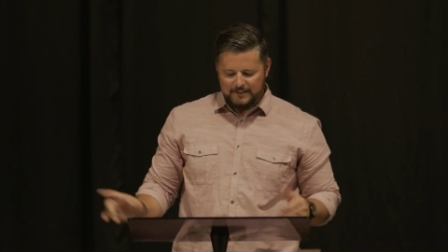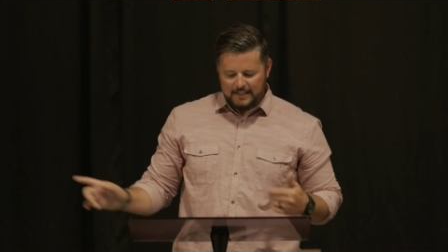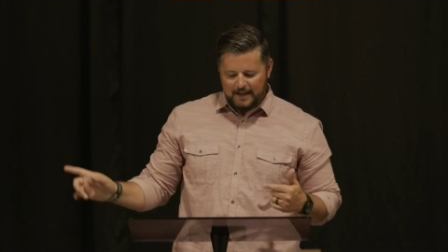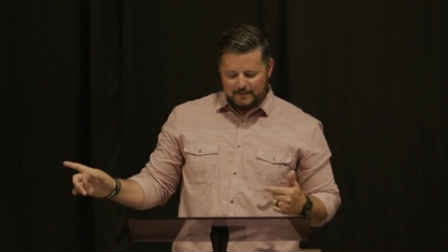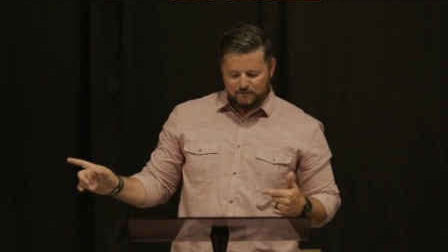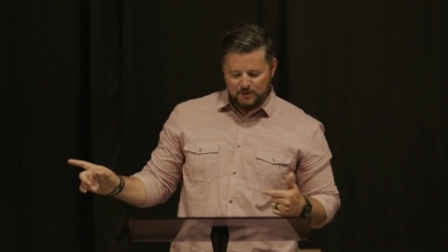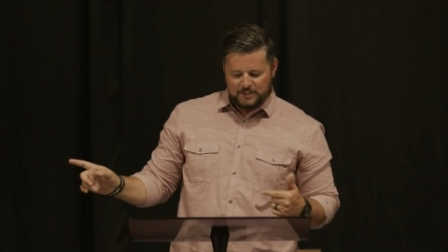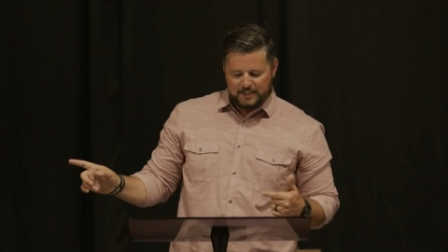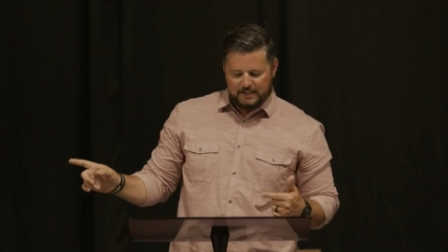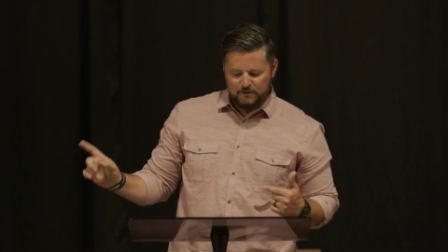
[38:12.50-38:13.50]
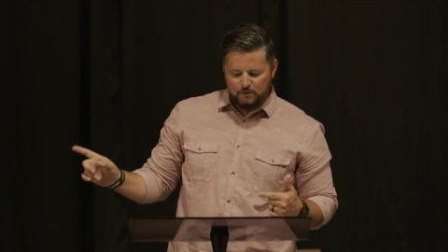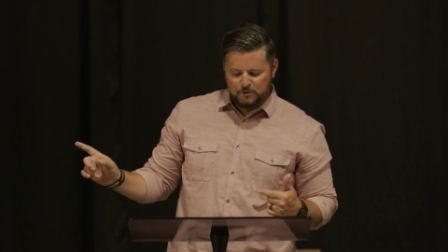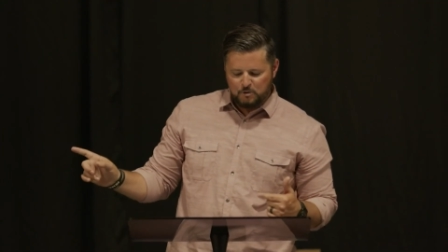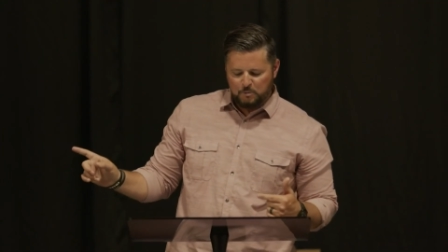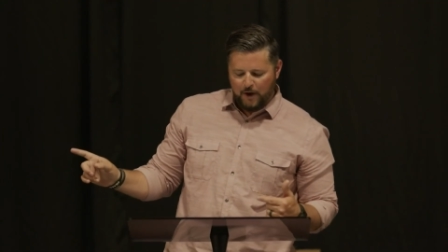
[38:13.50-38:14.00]
Look at that last verse again.
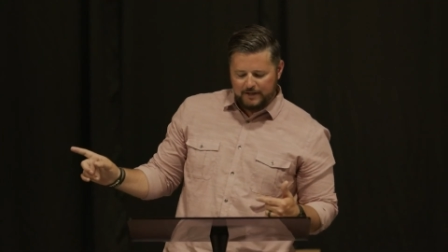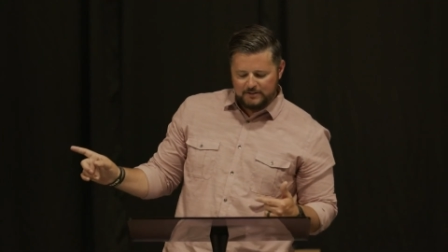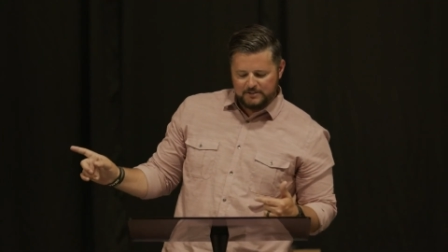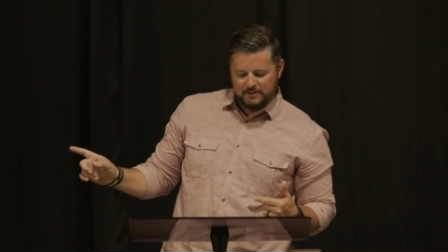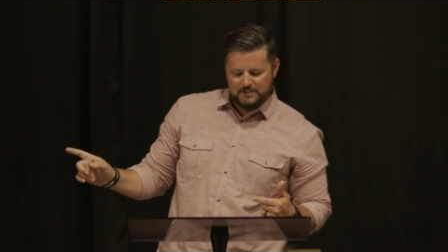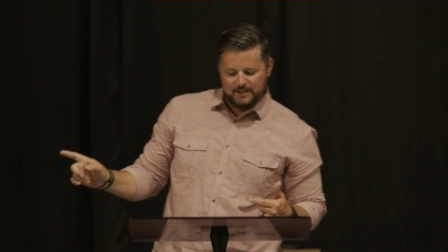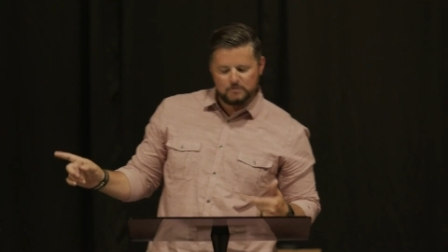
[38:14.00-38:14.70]
Those who practice such